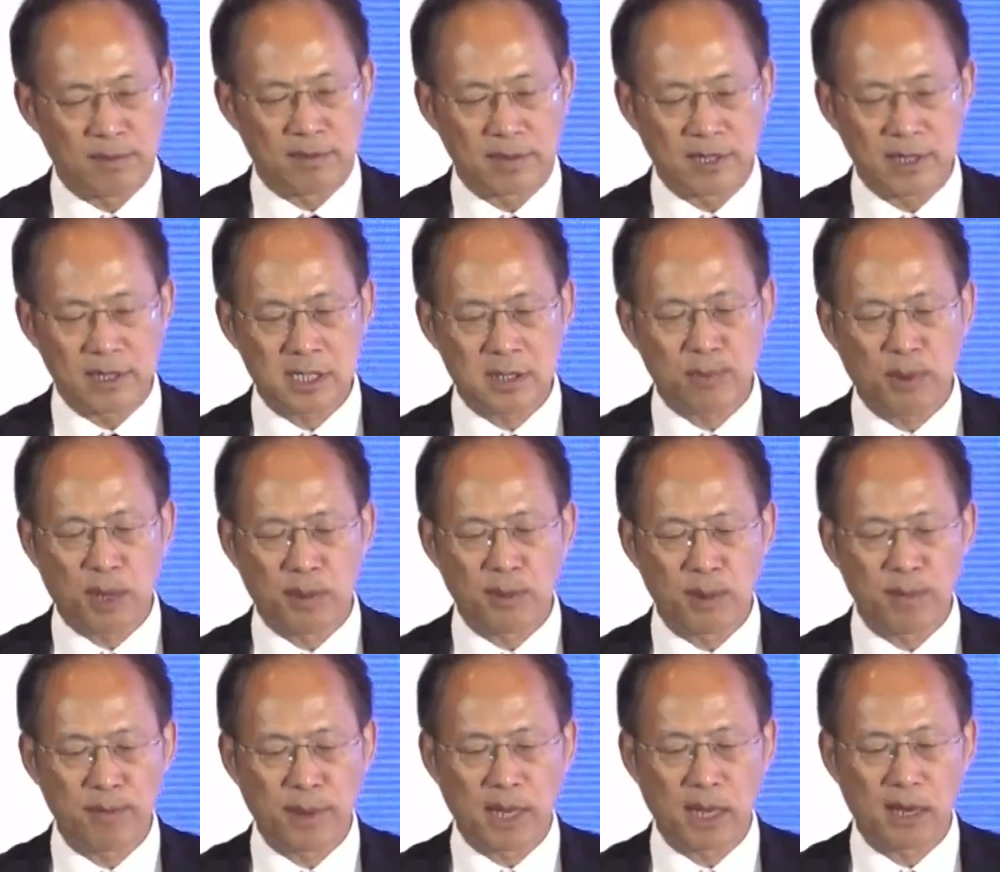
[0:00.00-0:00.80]
This point
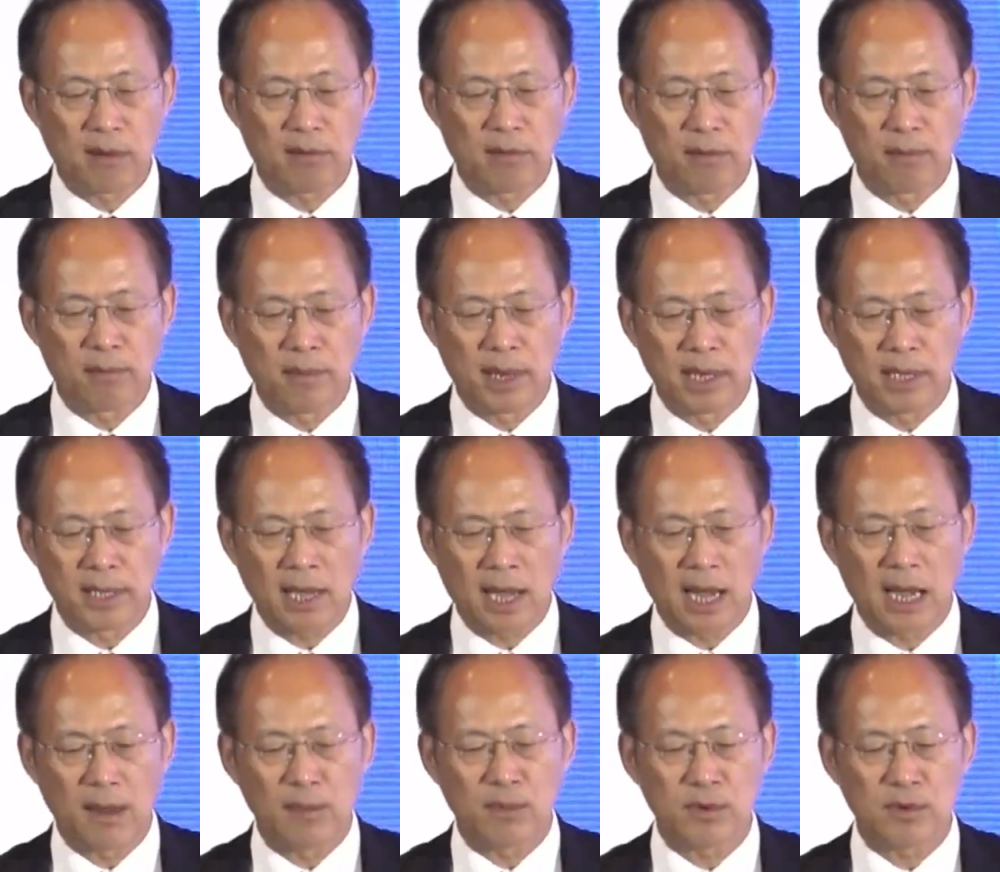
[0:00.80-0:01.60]
has been made many
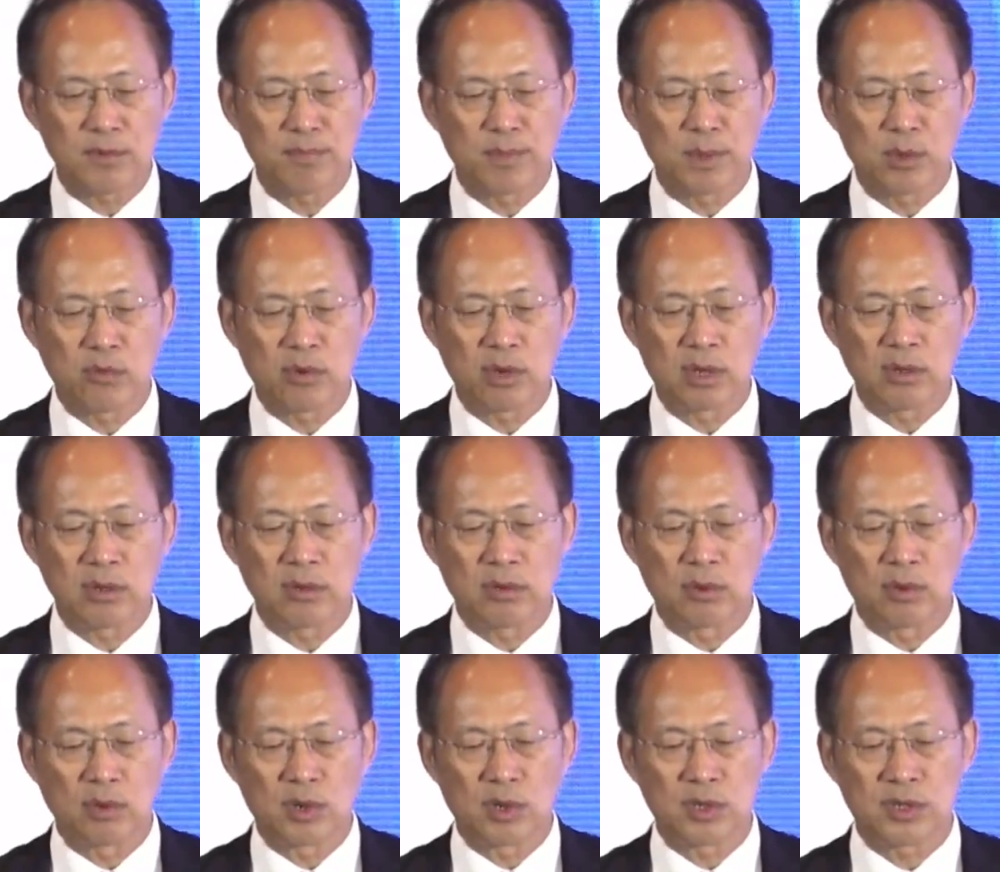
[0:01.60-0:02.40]
times between
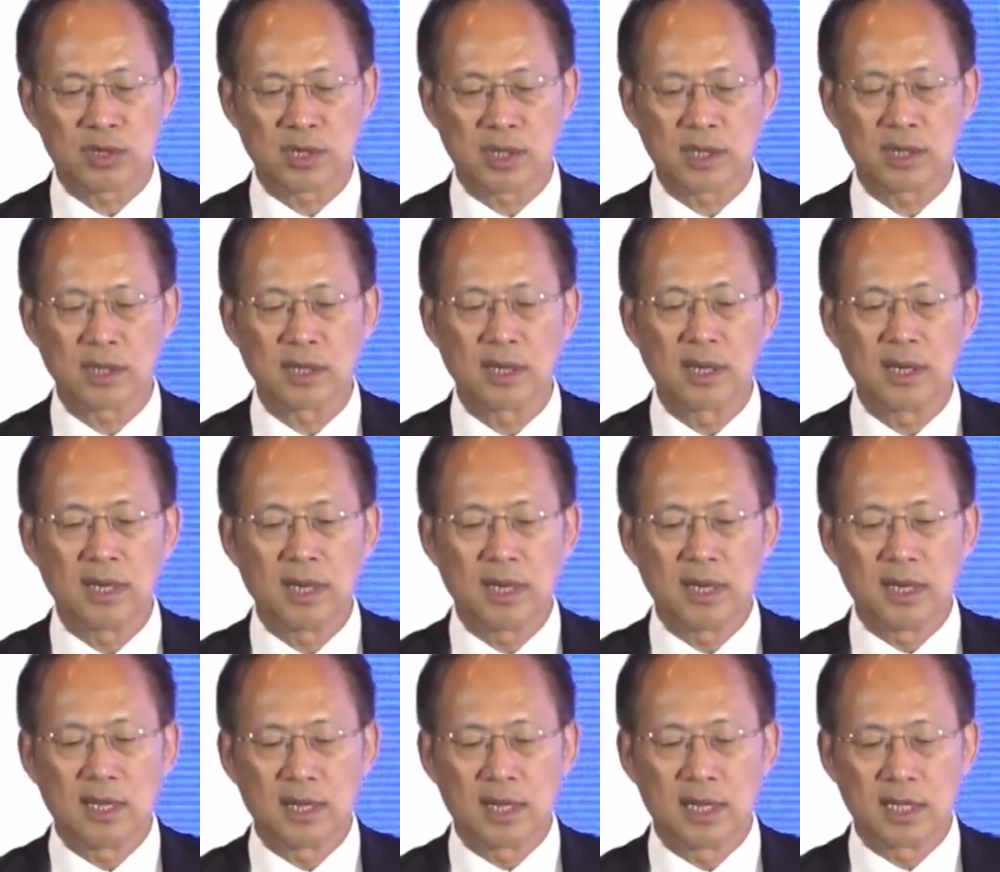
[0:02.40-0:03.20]
university,
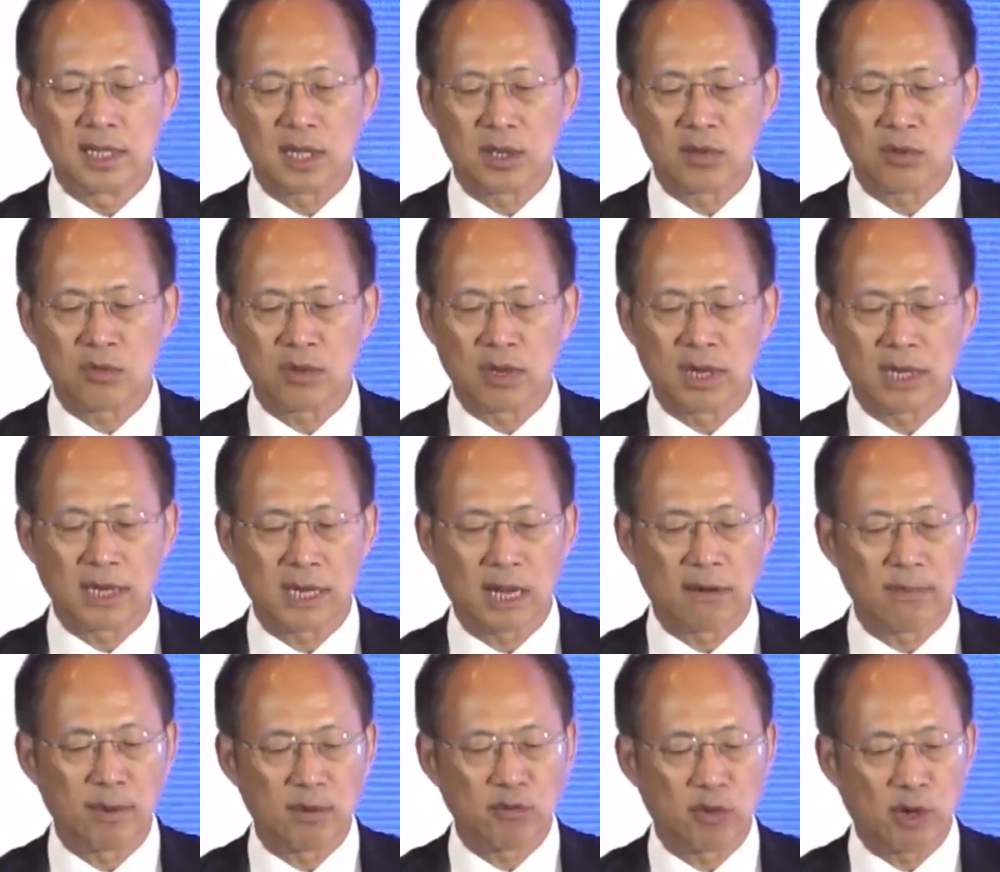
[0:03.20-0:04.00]
industry, and
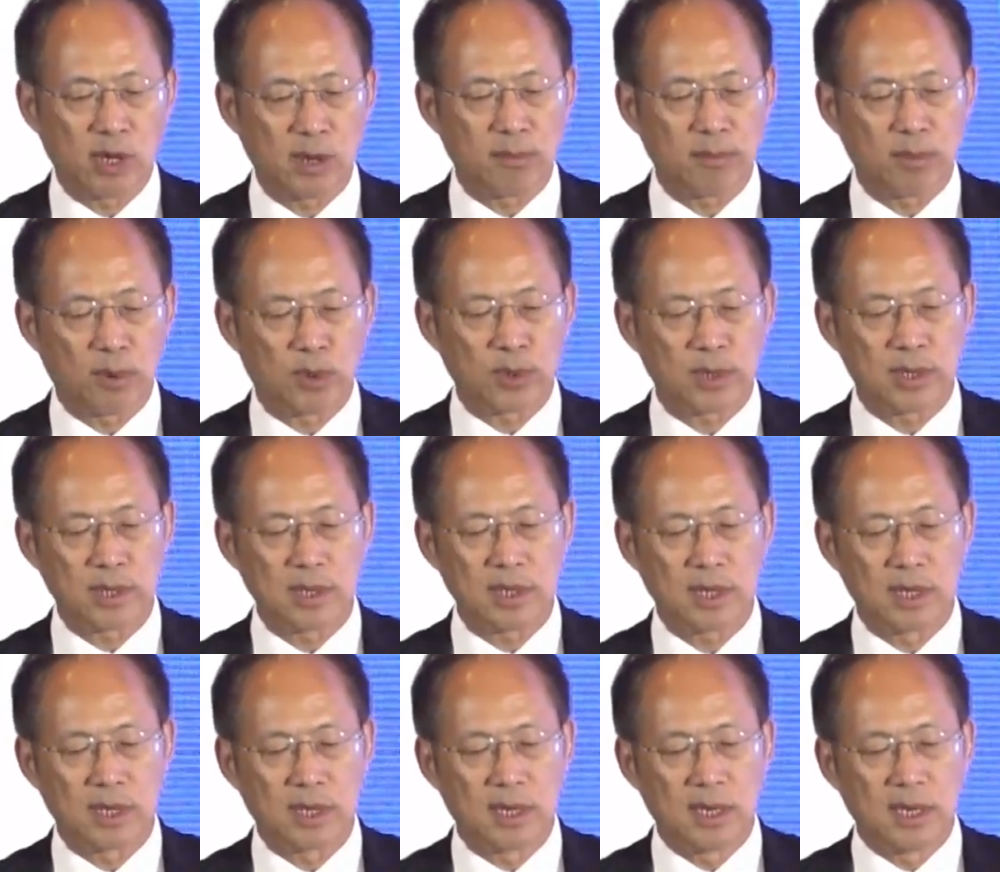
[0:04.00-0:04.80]
government working
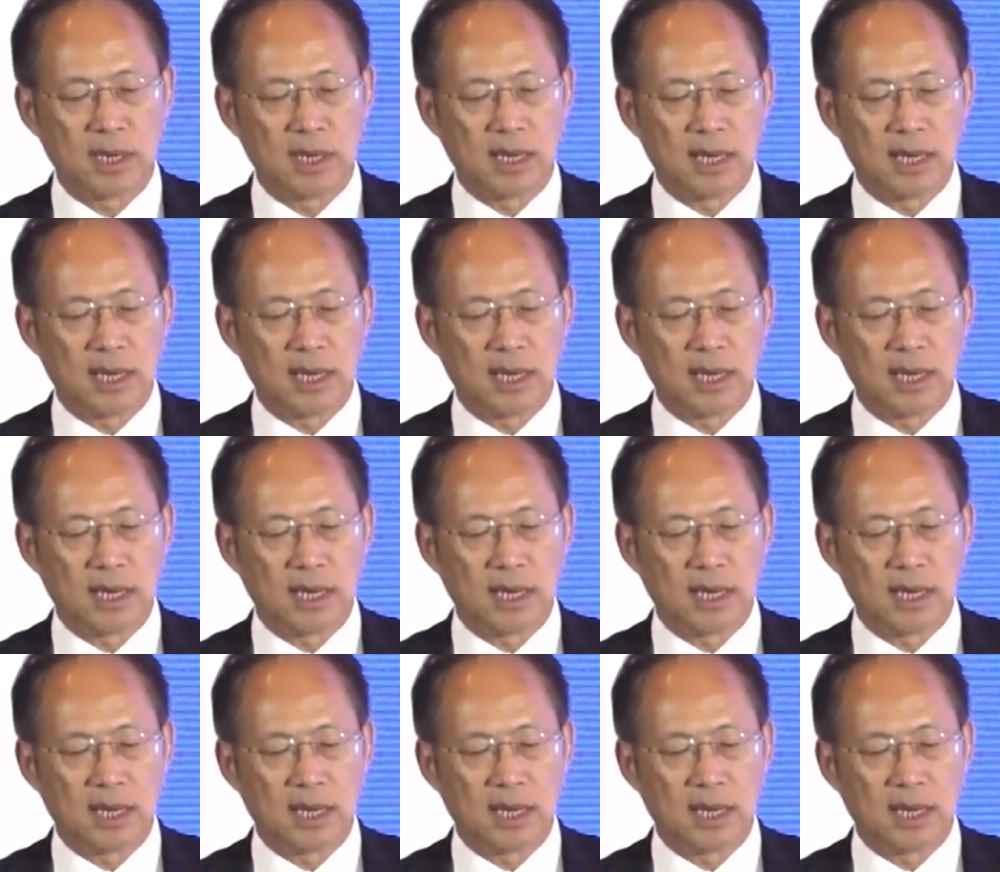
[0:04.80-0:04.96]
body.